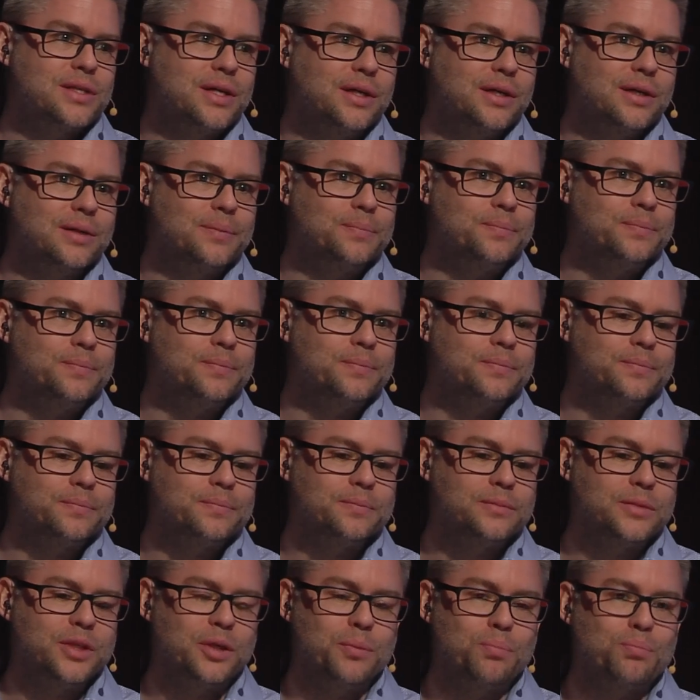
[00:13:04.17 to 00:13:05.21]
a
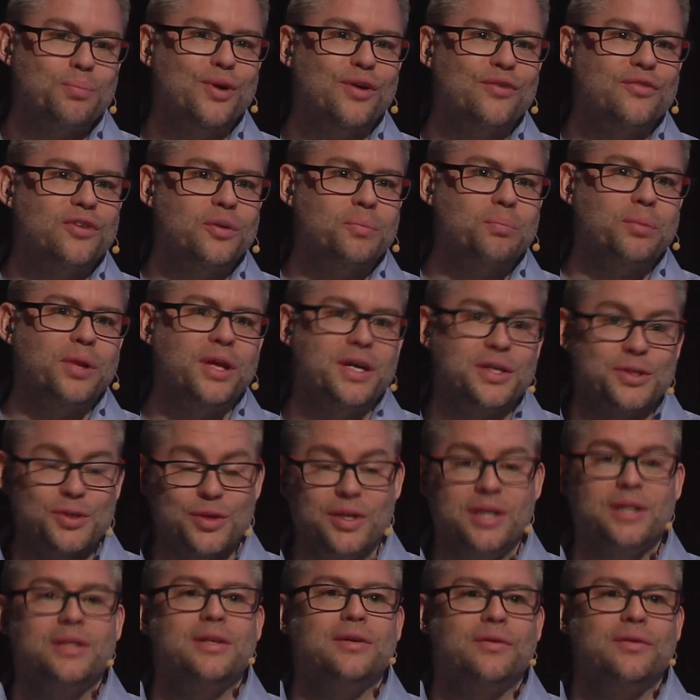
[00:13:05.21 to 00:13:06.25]
perfect place
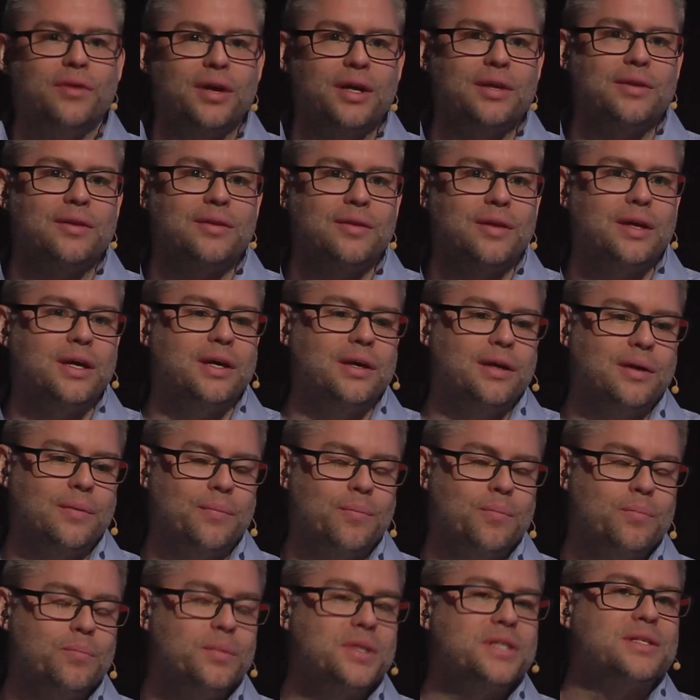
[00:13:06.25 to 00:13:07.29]
to integrate
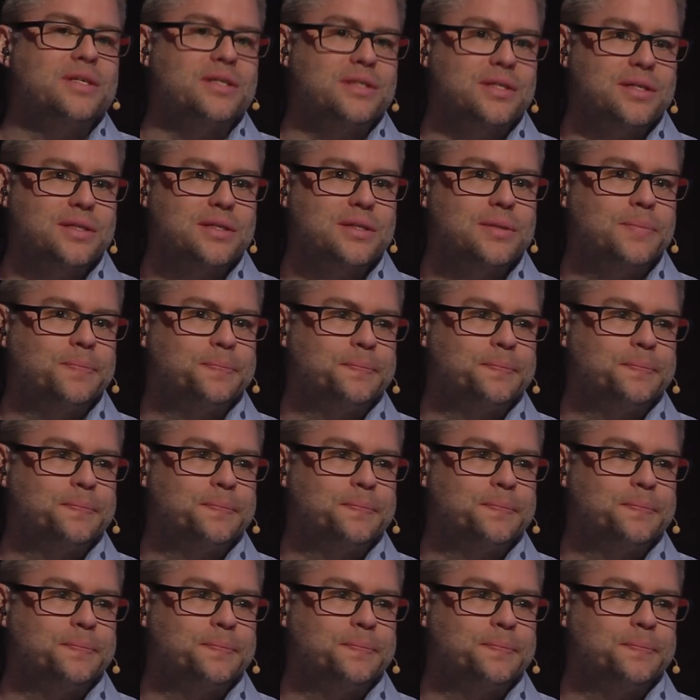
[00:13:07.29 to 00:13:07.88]
businesses.